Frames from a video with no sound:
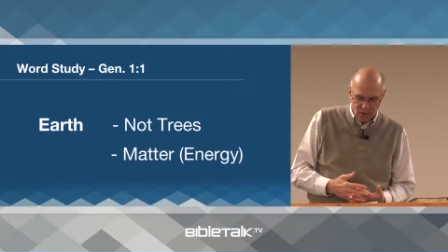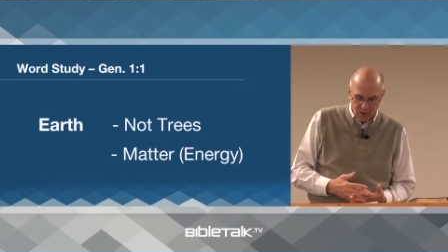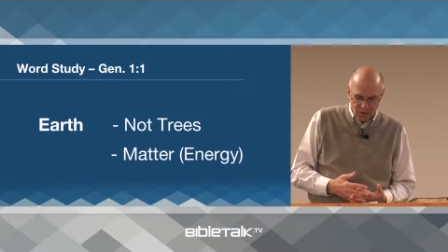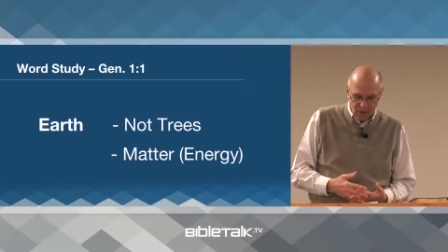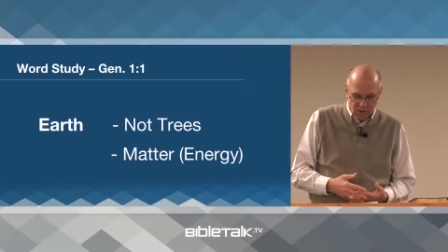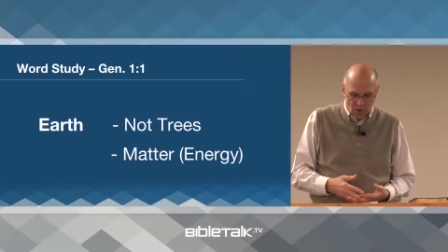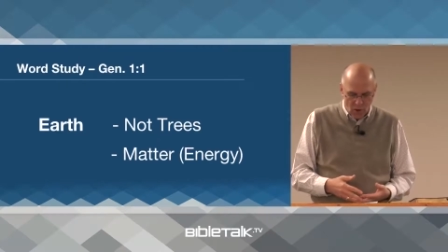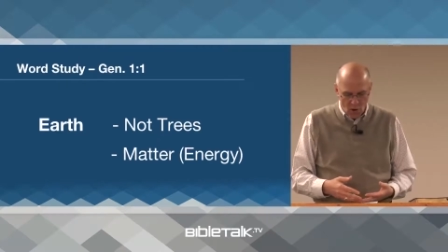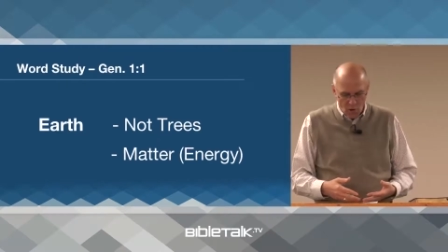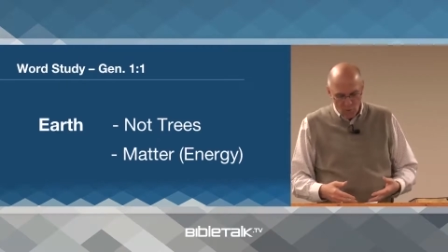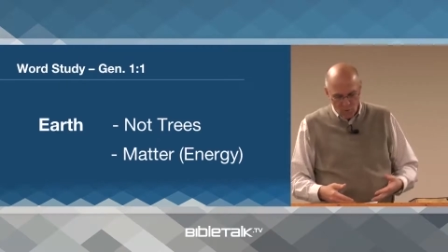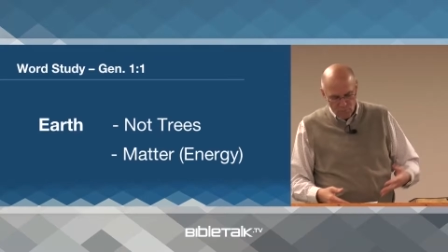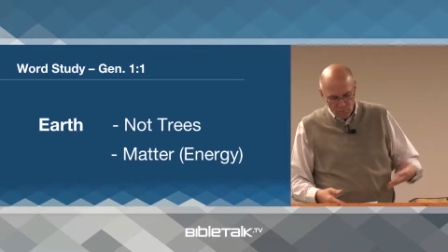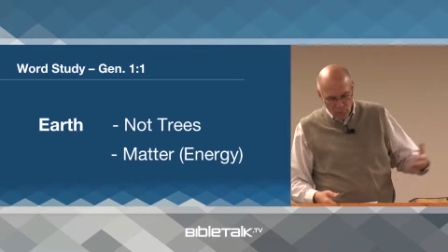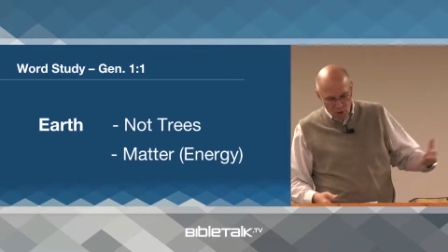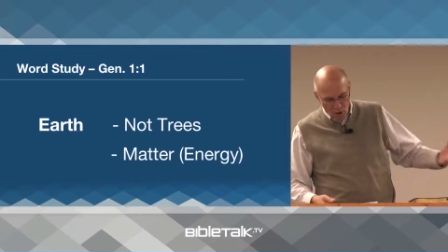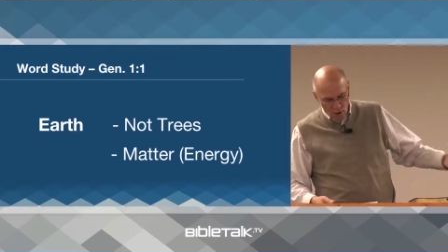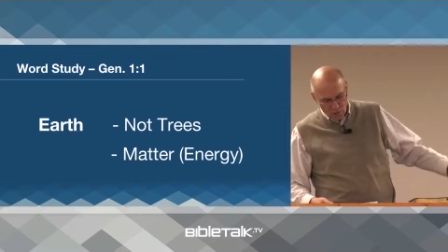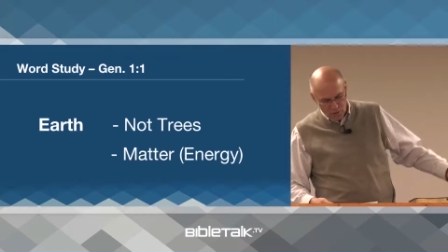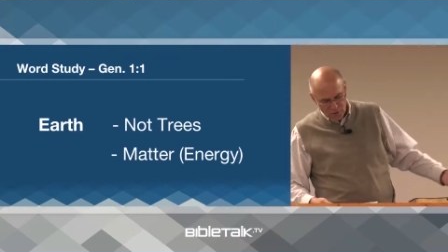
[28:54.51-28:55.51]
So
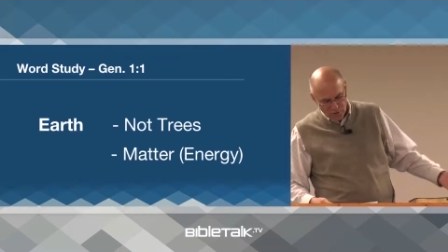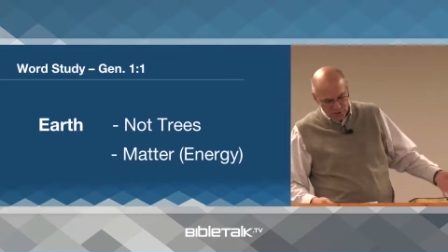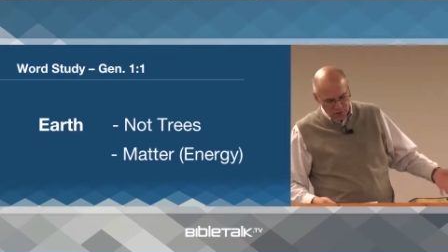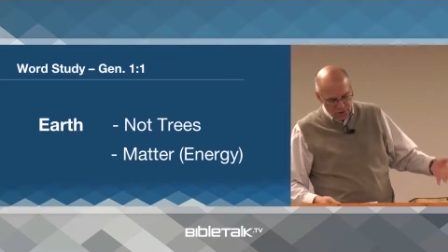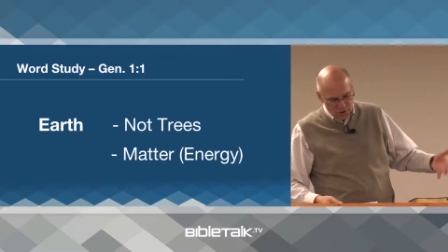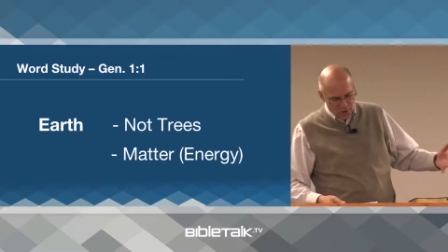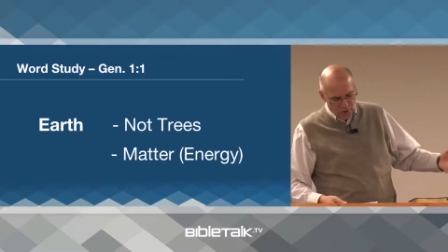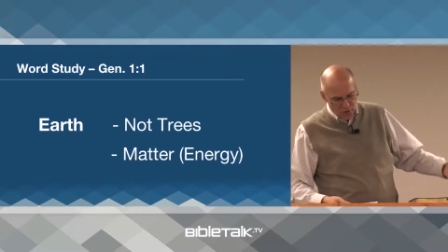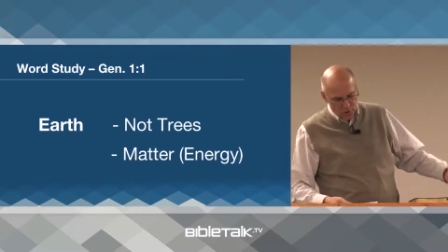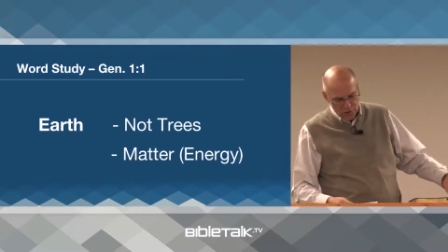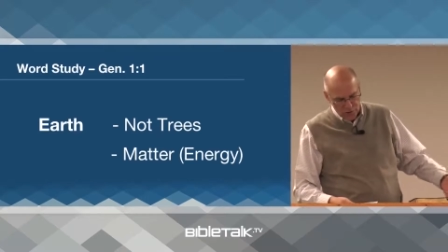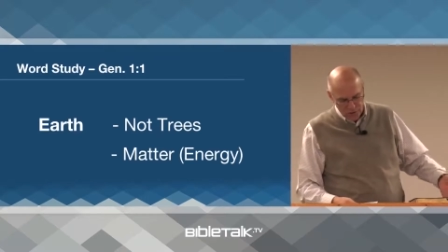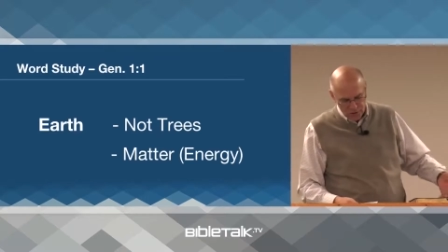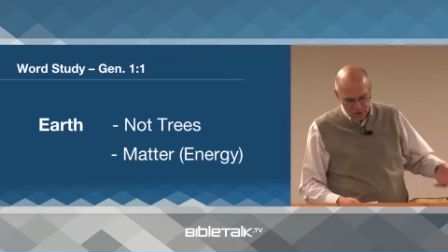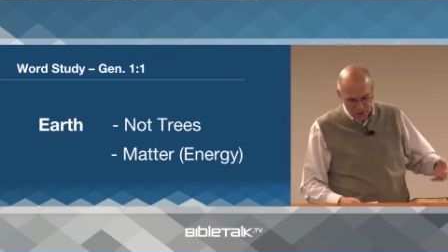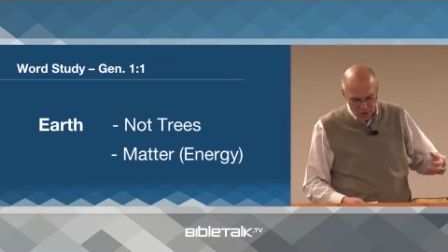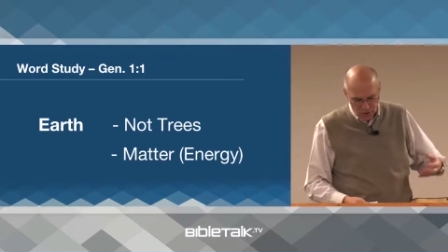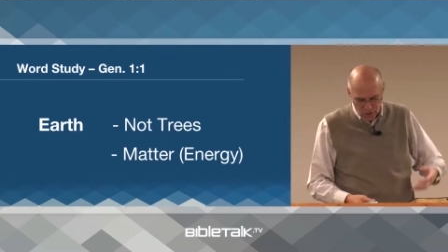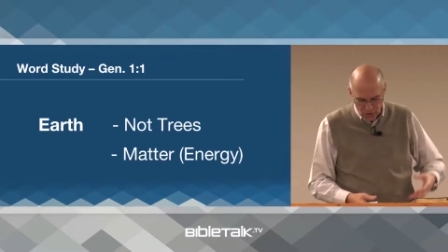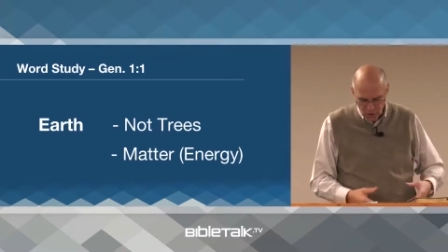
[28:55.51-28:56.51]
Moses uses
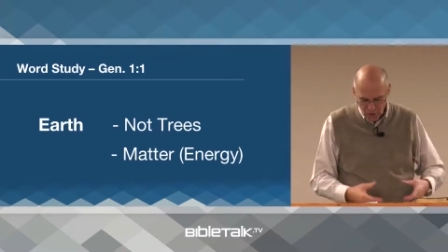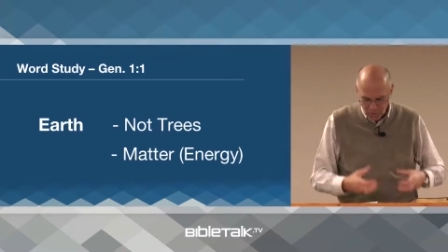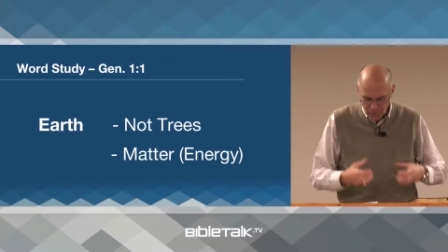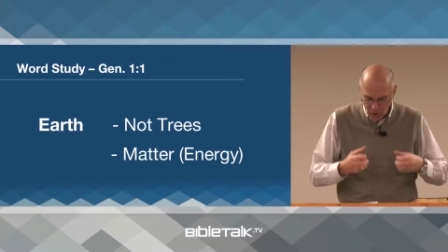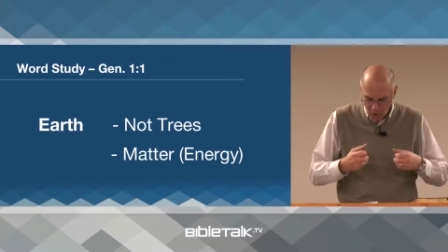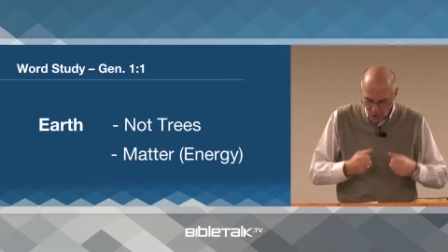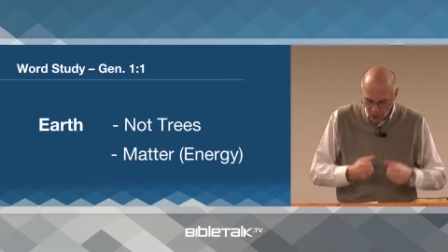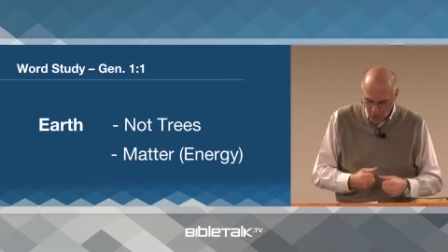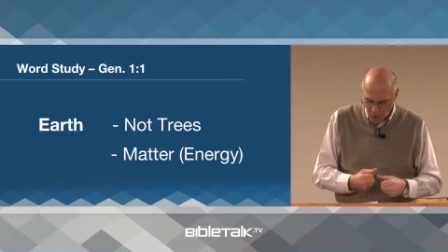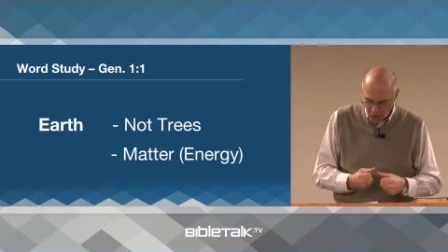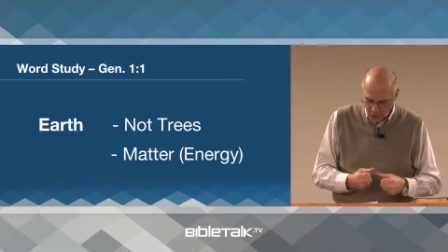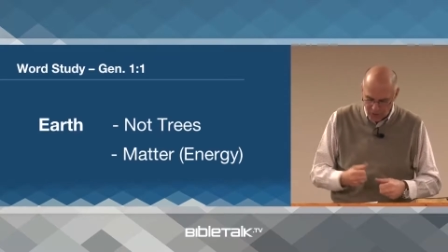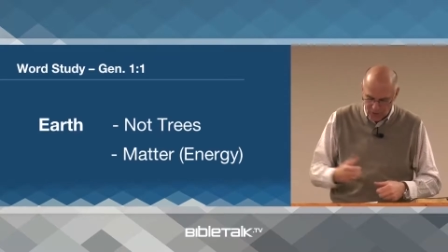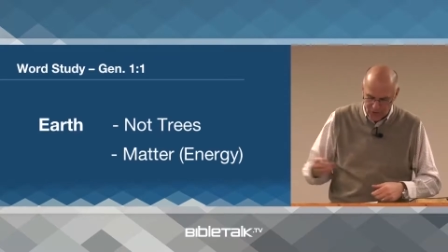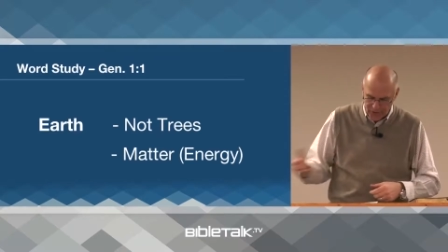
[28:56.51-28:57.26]
the term earth,